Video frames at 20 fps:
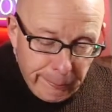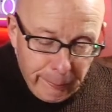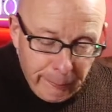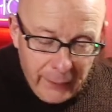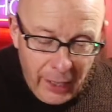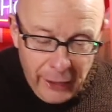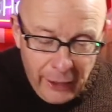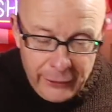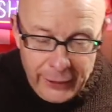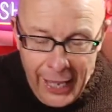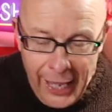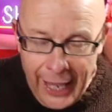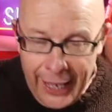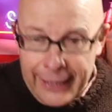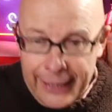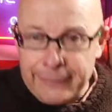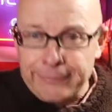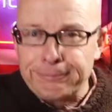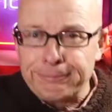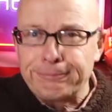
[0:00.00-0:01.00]
Okay.
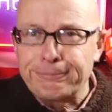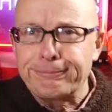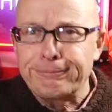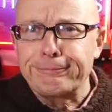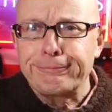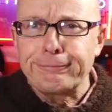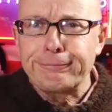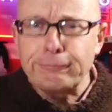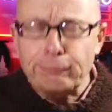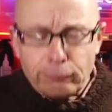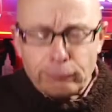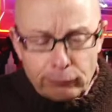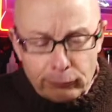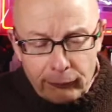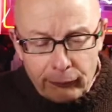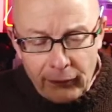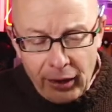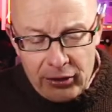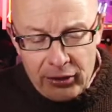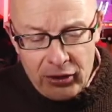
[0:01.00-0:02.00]

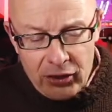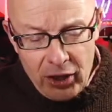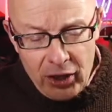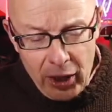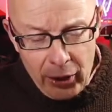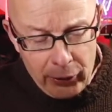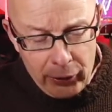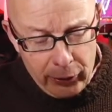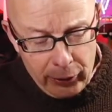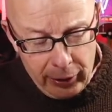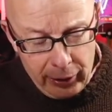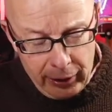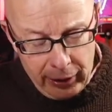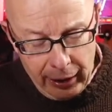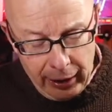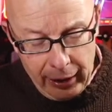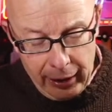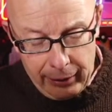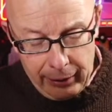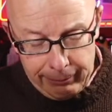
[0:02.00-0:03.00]
So...
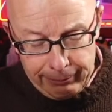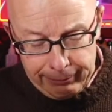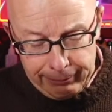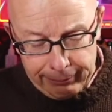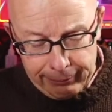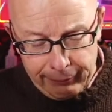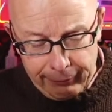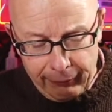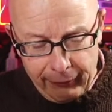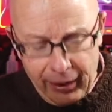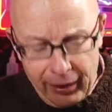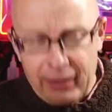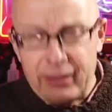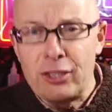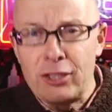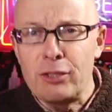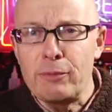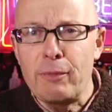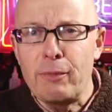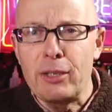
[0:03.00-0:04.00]

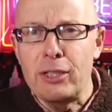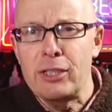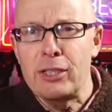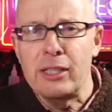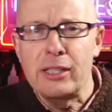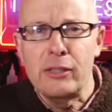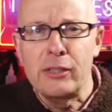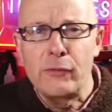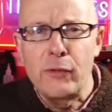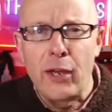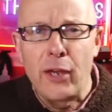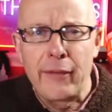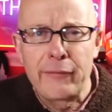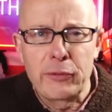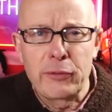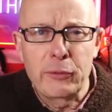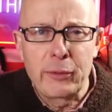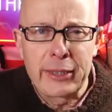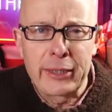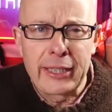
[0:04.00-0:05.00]
did you manage to survive
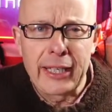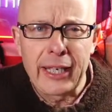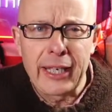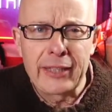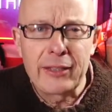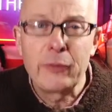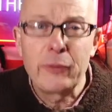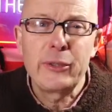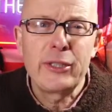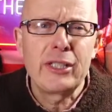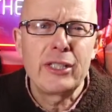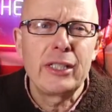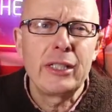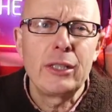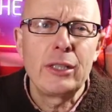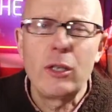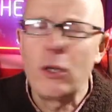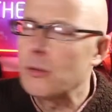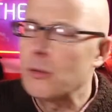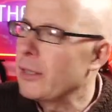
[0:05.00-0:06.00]
the weekend? Are we still
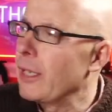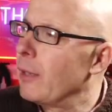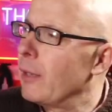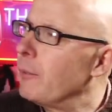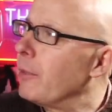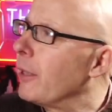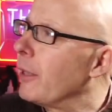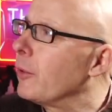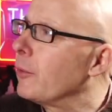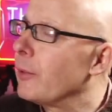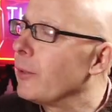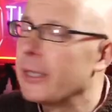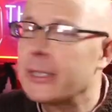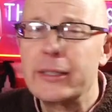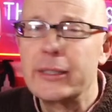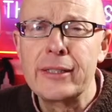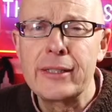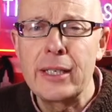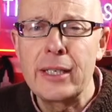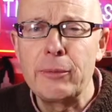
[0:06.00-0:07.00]
in lockdown, by the way?
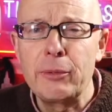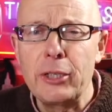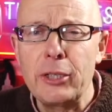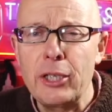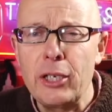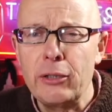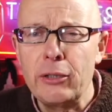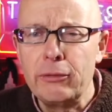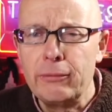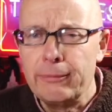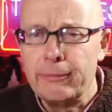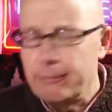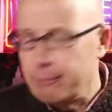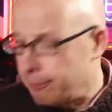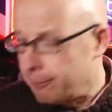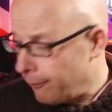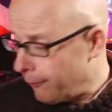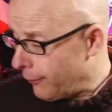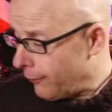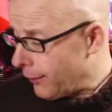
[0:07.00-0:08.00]
Does anybody know?
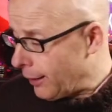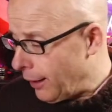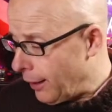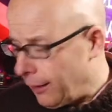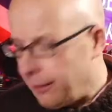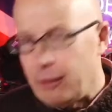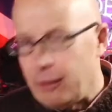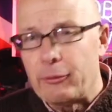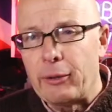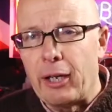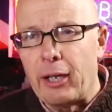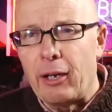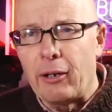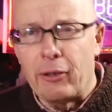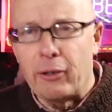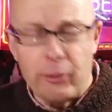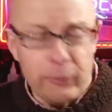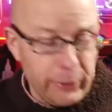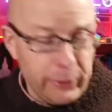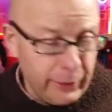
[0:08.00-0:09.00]
I think we are,
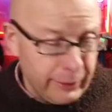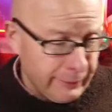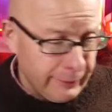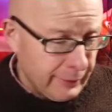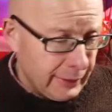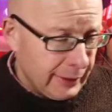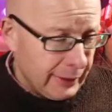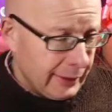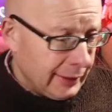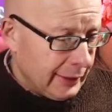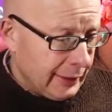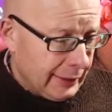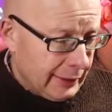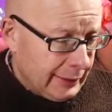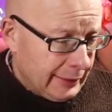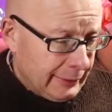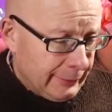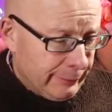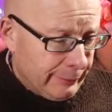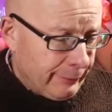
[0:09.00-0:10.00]
aren't we?
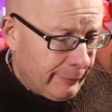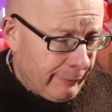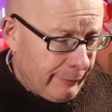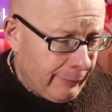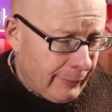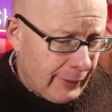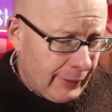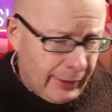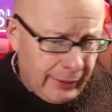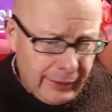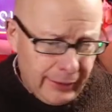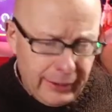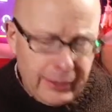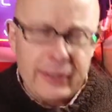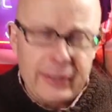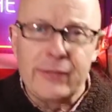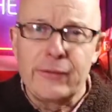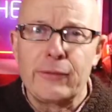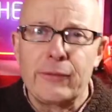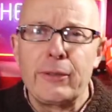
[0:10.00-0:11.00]
I think
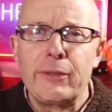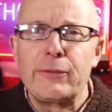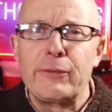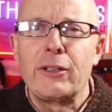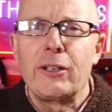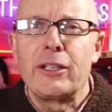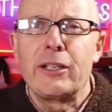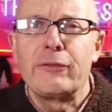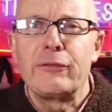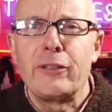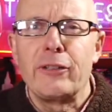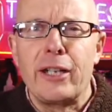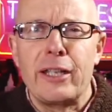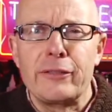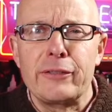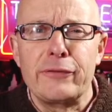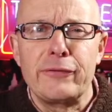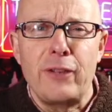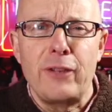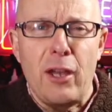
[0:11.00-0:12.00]
we've got it for another
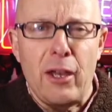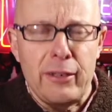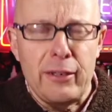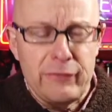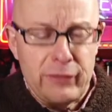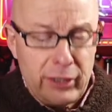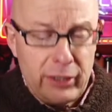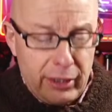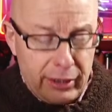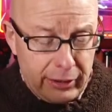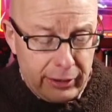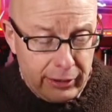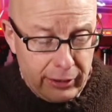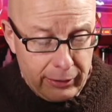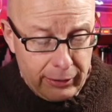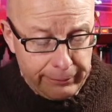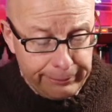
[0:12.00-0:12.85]
5 years.